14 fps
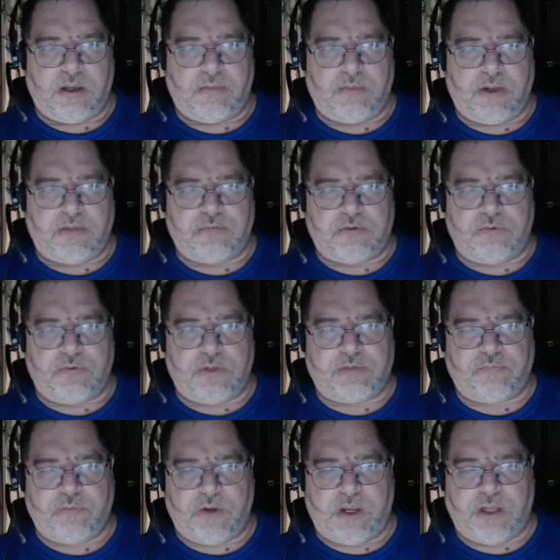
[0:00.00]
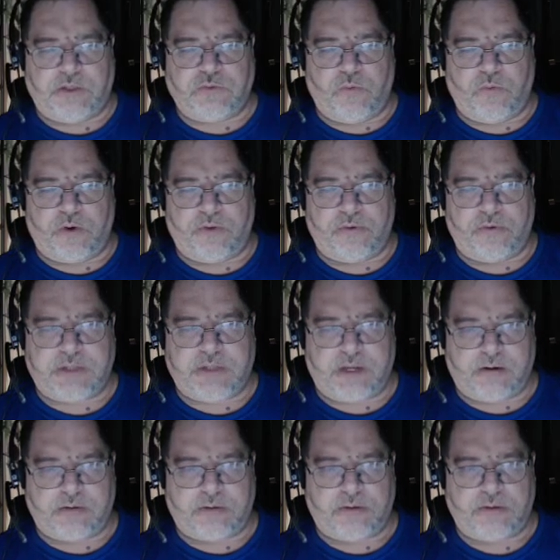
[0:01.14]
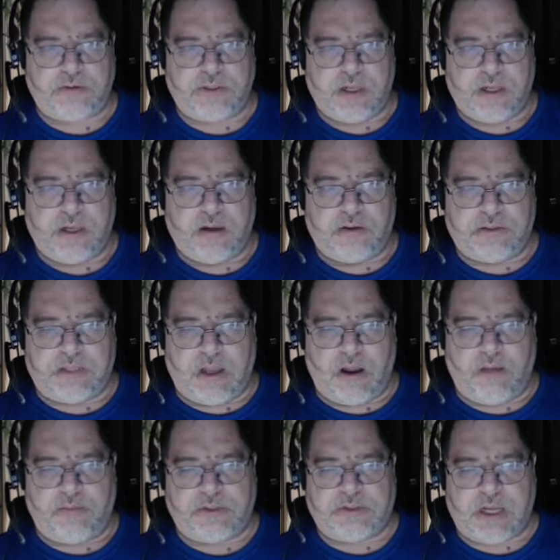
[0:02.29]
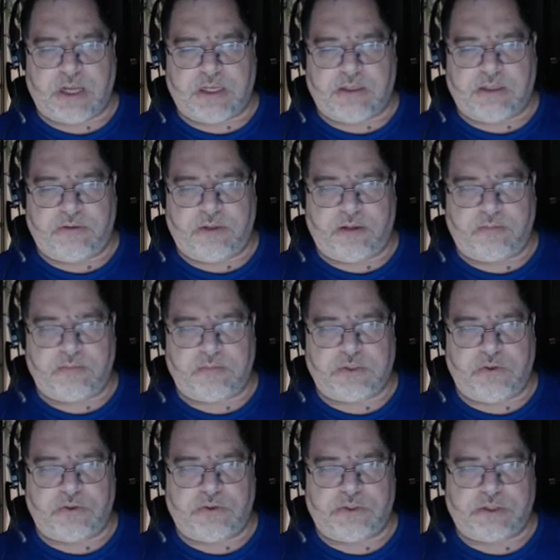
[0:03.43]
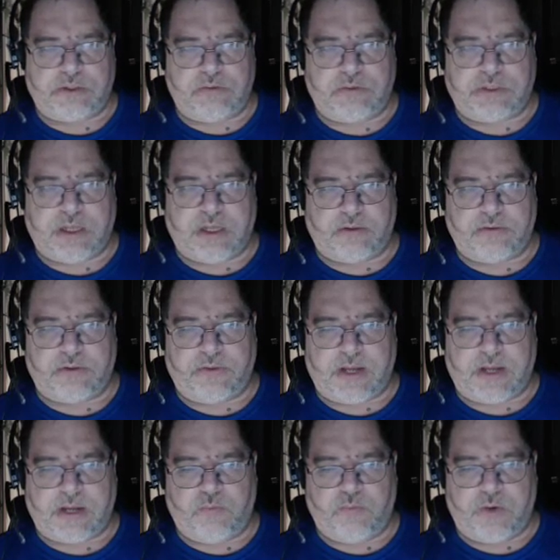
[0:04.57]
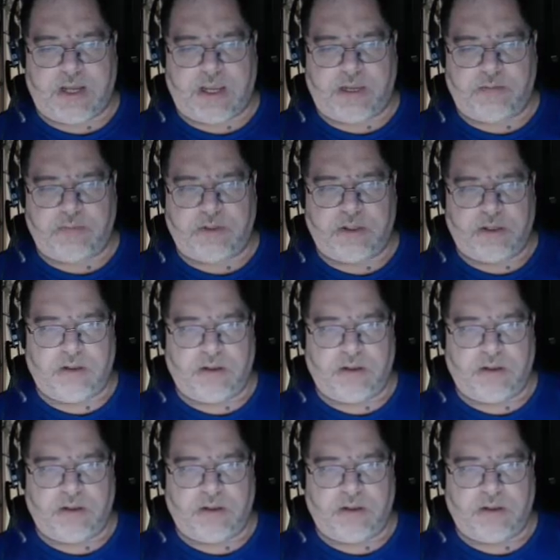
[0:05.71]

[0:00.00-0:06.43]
I'm going to have to do this for each one of those characters, because now I'm assigning them to use this new skeleton that I renamed.